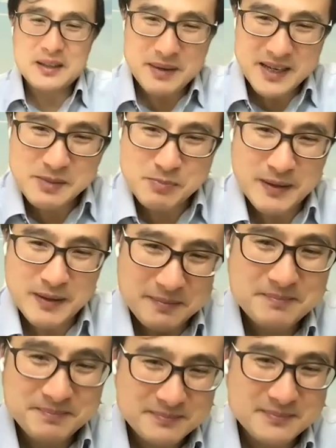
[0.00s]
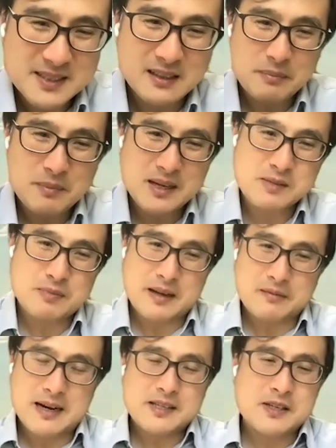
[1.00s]
let me explain.
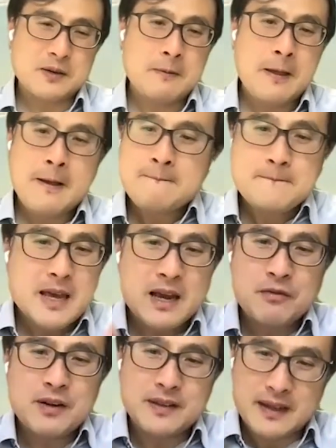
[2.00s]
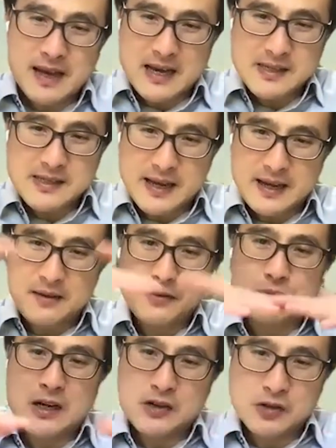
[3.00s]
Right? So everything has
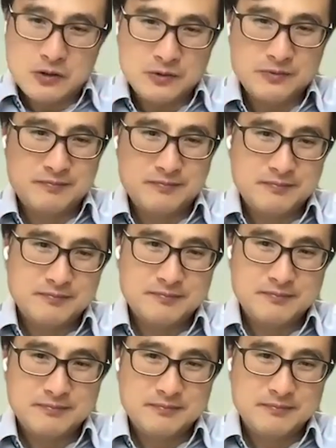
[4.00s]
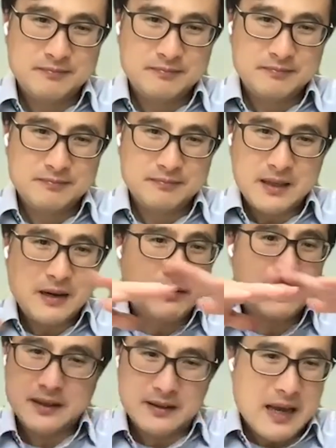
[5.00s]
a threshold.
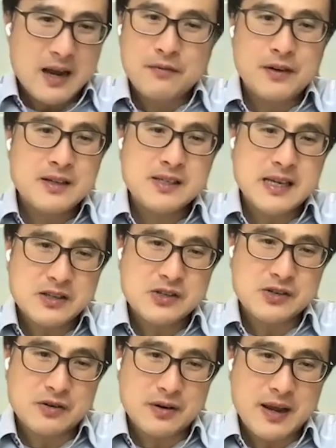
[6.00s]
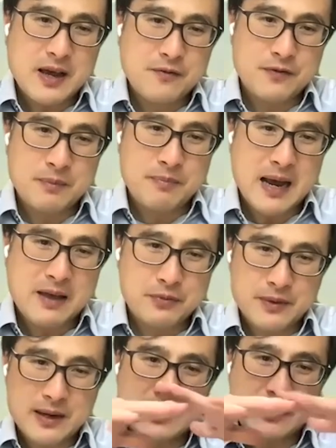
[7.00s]
Everything, every sensor, every
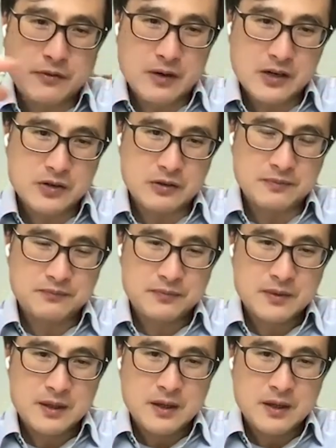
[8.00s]
pathway has a threshold.